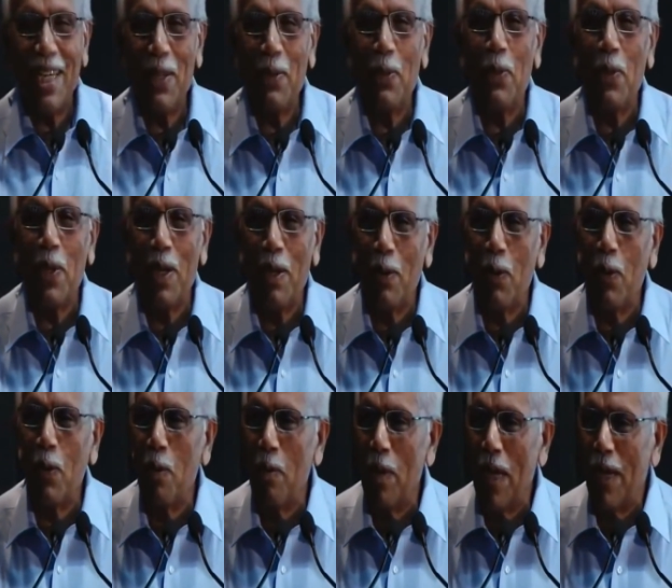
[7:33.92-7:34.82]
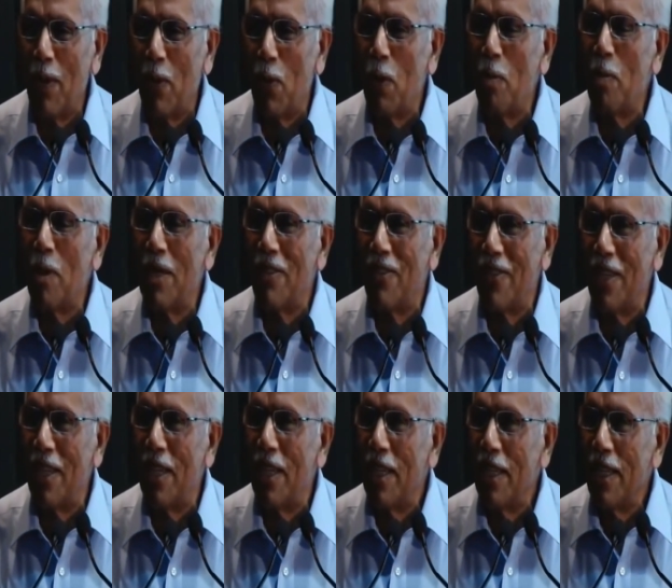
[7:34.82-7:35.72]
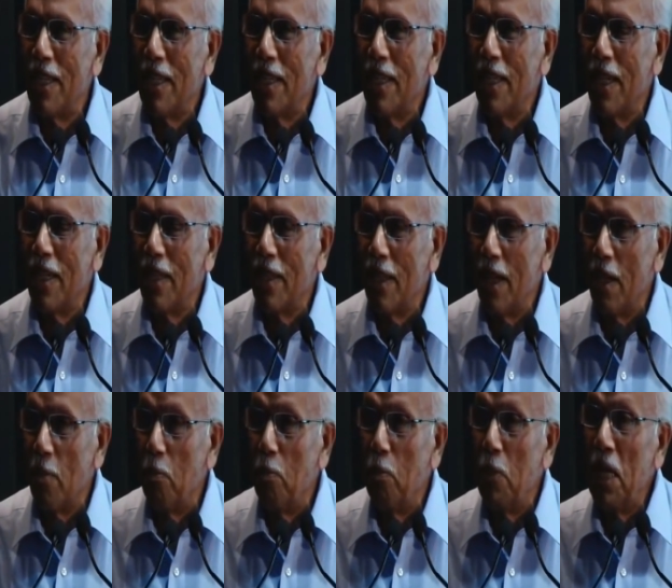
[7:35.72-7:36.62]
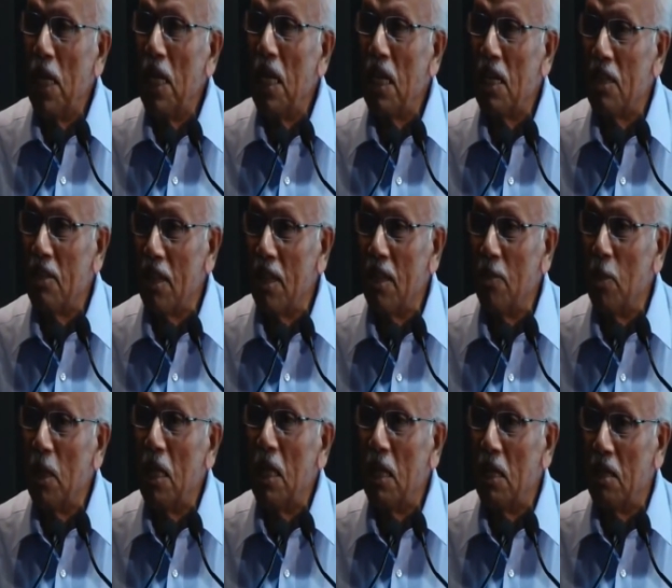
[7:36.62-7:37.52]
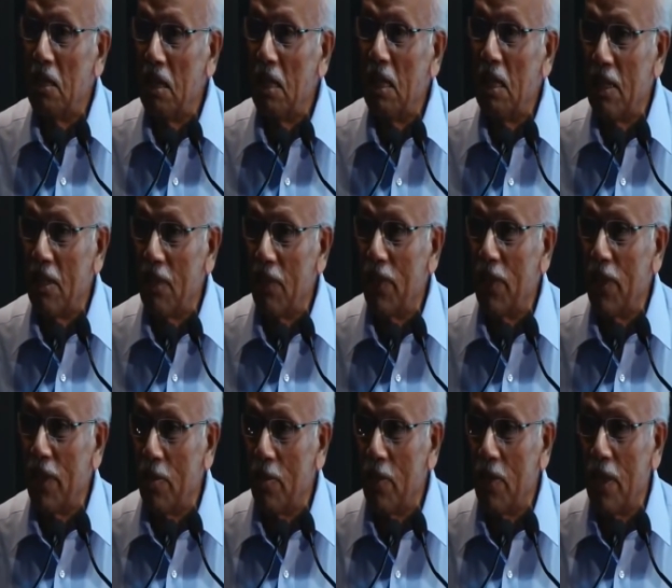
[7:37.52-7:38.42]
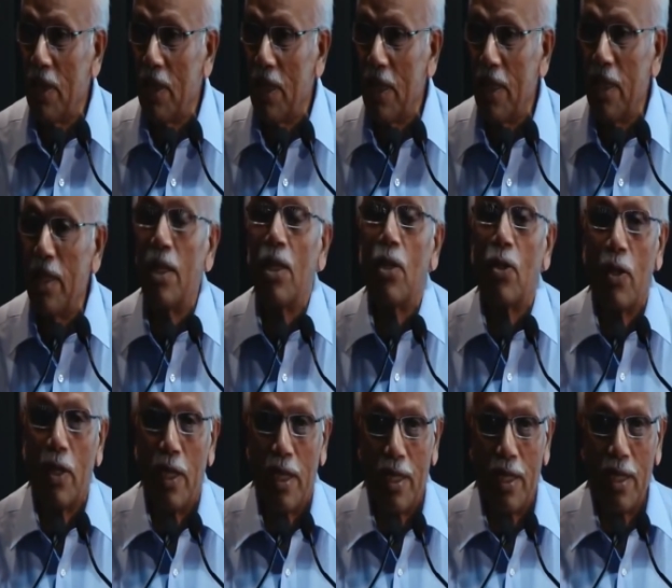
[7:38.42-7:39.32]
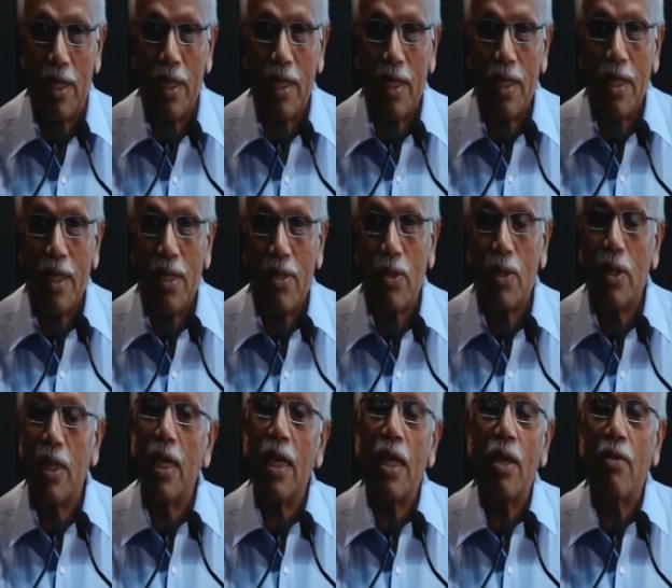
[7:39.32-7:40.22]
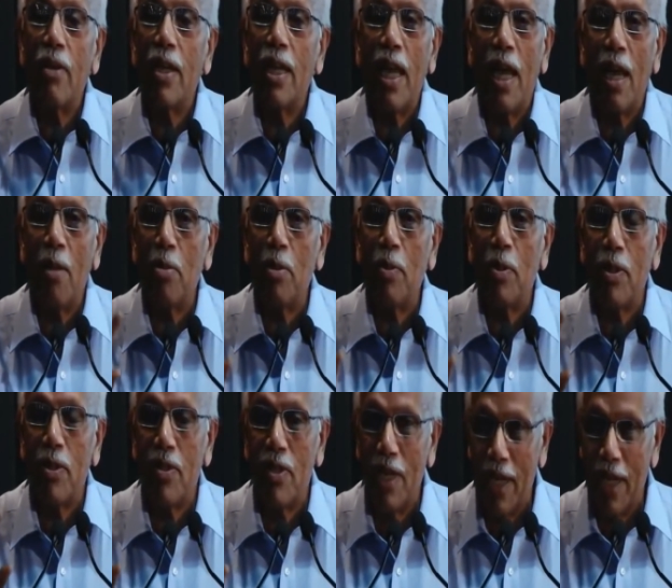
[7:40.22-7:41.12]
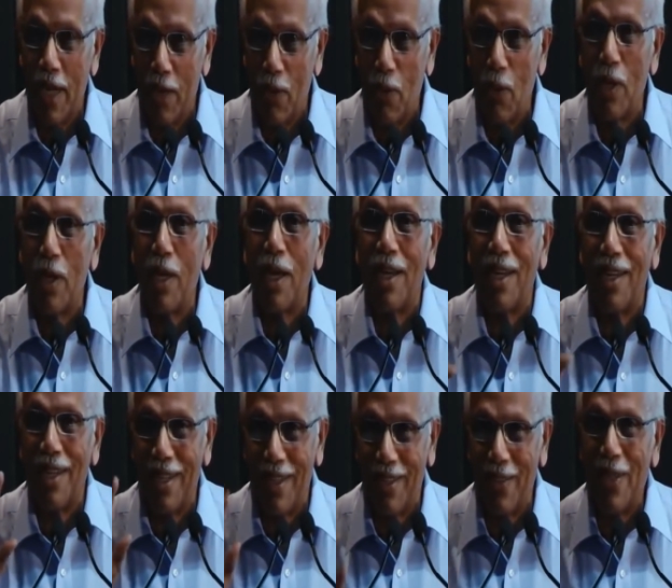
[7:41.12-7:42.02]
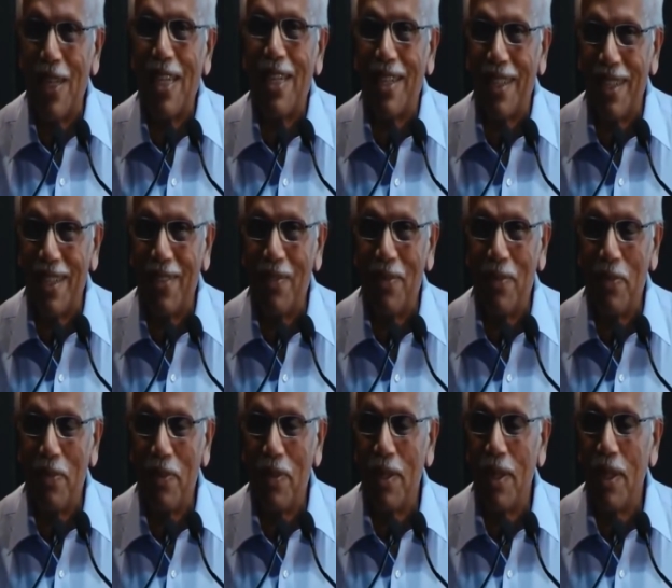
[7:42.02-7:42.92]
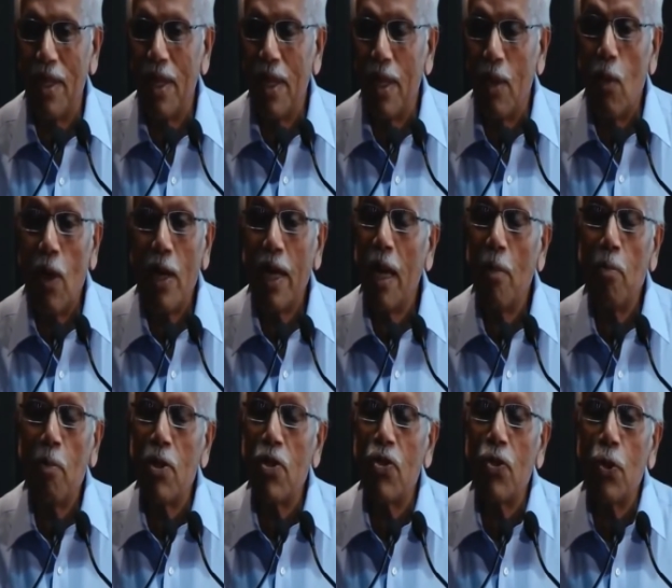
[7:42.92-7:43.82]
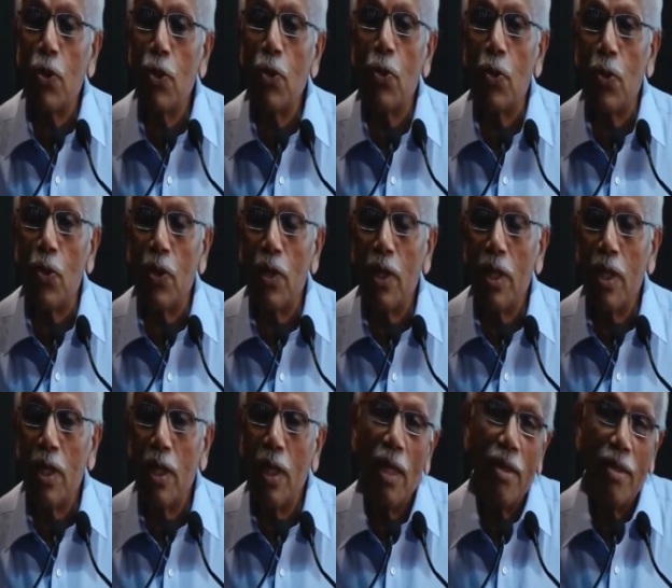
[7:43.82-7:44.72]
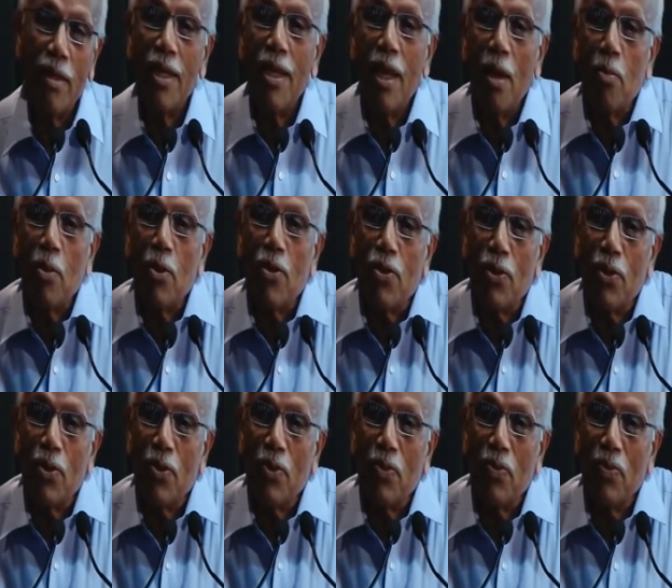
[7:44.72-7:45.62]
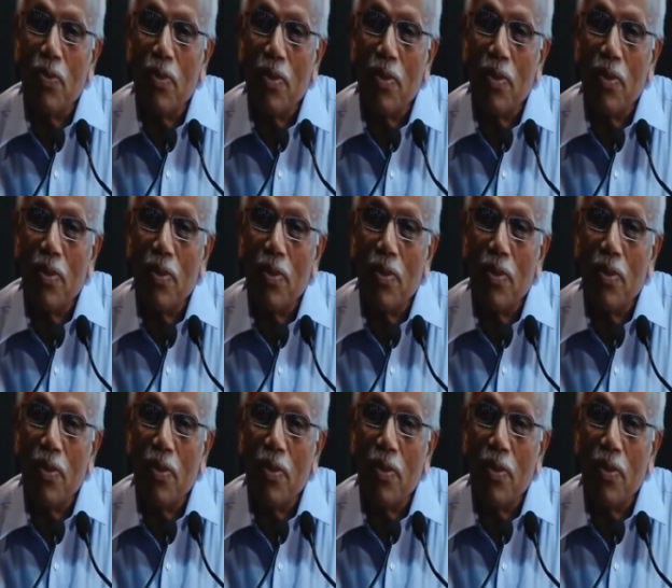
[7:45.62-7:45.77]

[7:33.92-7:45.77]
You go back home and see there are billions and trillions of germs in the toilet. So they are very happy because they get good garlic to eat. What happens to you? Nothing happens to you.